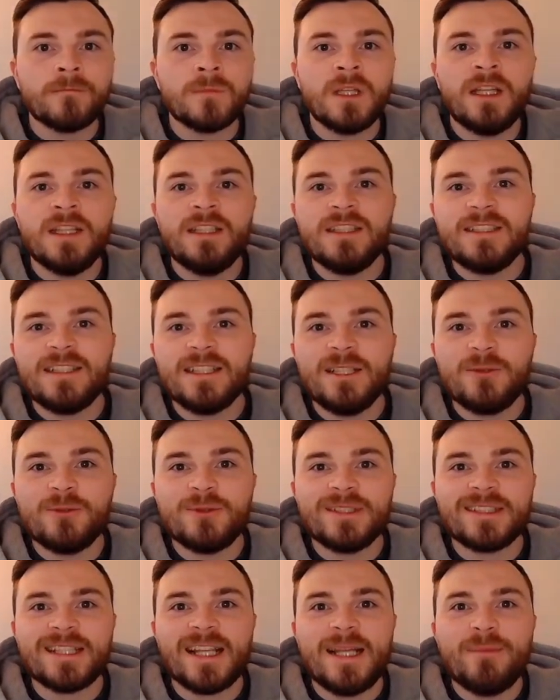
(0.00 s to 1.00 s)
Just a little
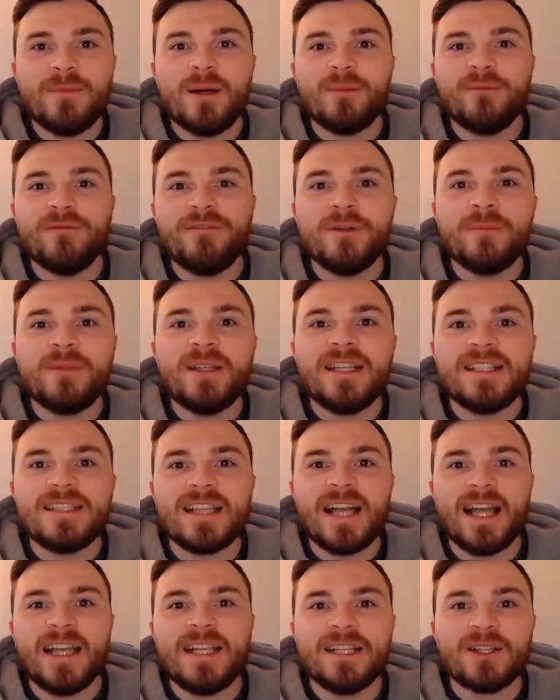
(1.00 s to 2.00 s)
disclaimer, I'm filming this at
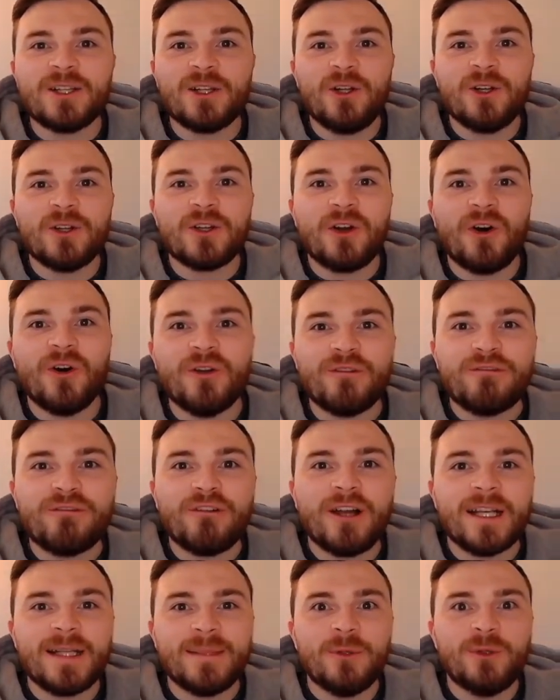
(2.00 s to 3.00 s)
8 o'clock on
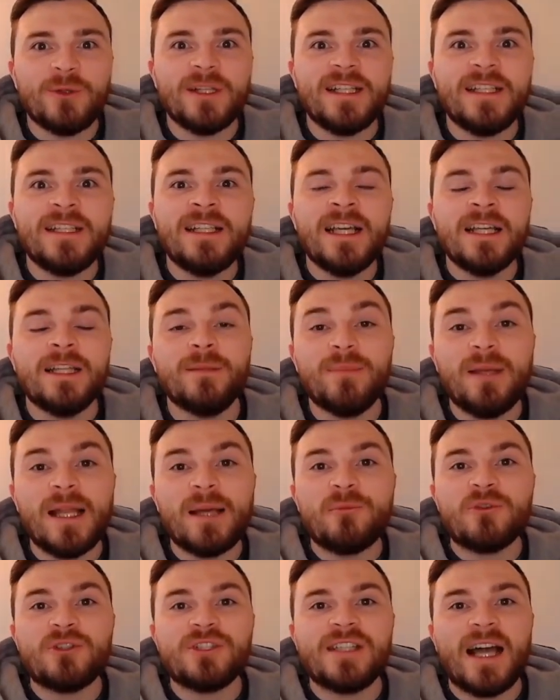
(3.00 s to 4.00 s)
Friday morning. The plan
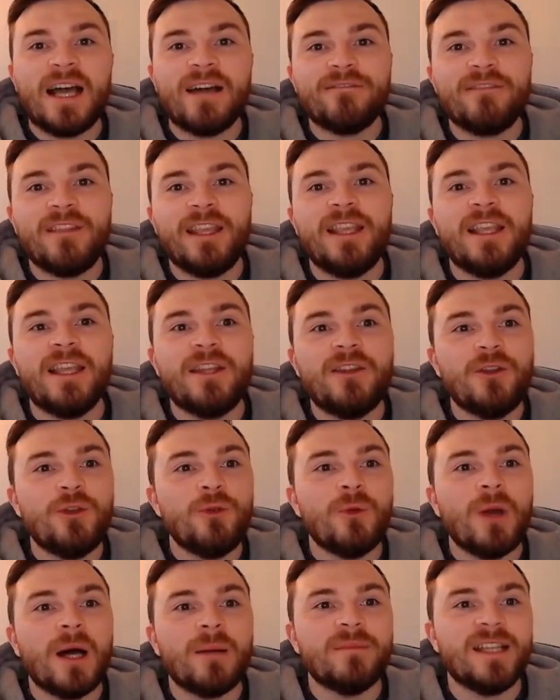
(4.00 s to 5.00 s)
was to have the new
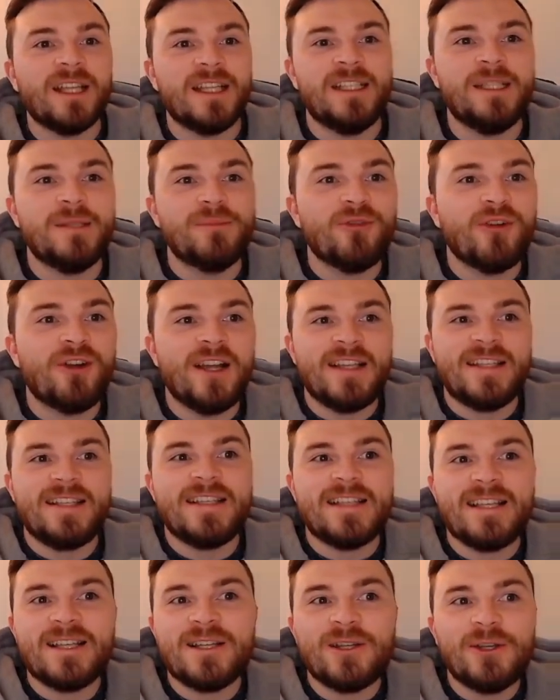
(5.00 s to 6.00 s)
updated
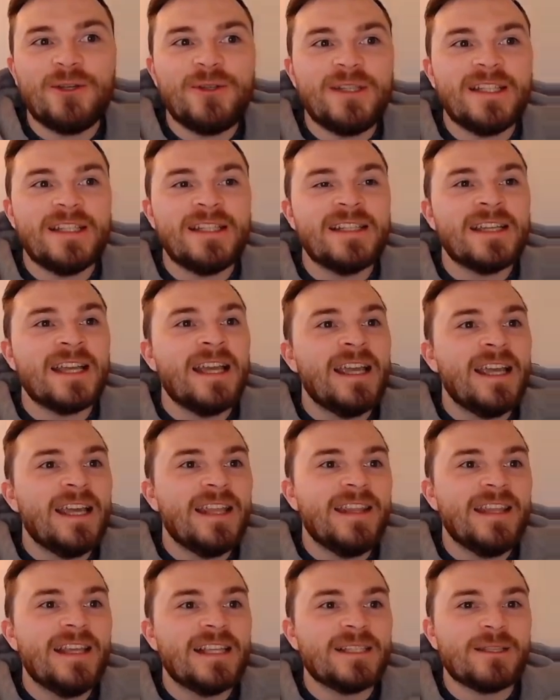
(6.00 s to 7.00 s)
prices included in
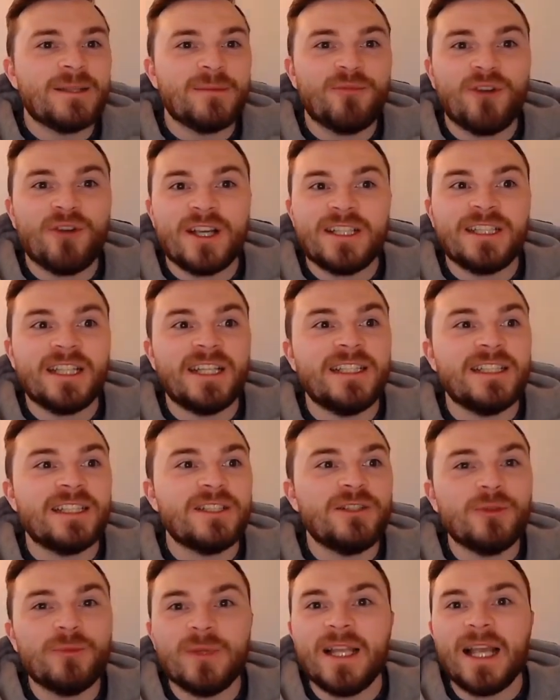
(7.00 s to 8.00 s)
this. The price changes
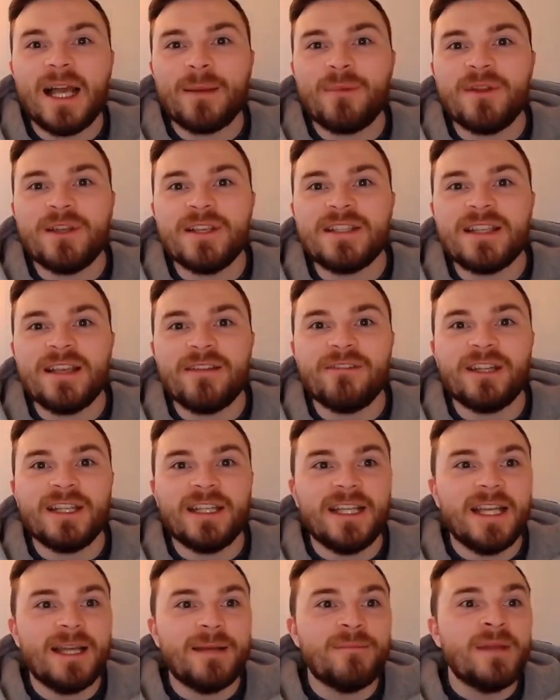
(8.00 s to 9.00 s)
normally happen at 7
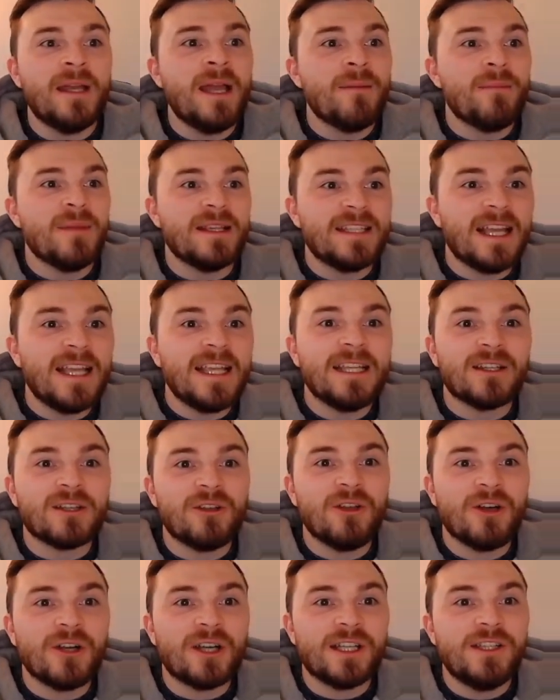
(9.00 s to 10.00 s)
AM, but it's 8
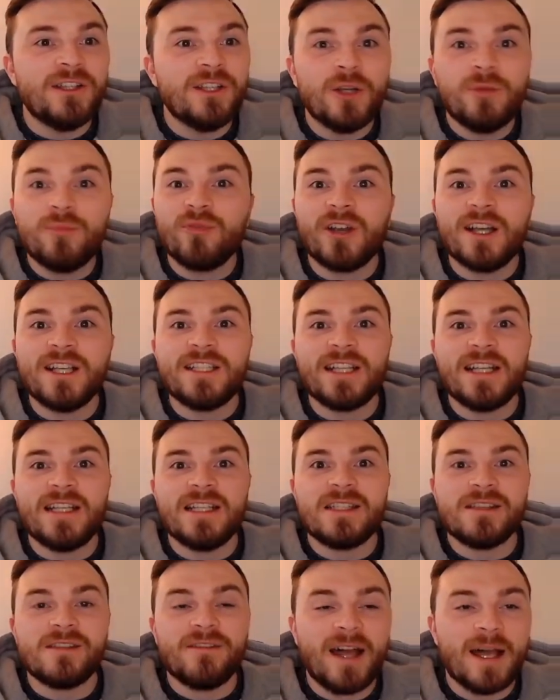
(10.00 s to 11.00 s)
o'clock and no price
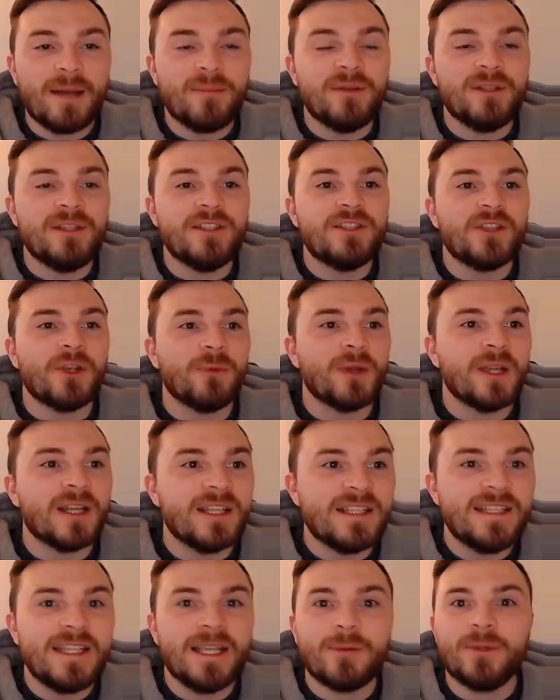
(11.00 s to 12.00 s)
changes have happened, so we're going to
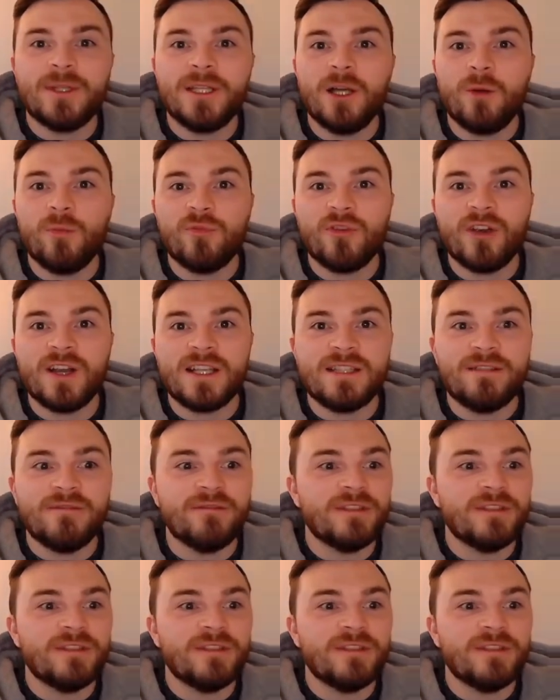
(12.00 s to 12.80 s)
stick with the old pricing for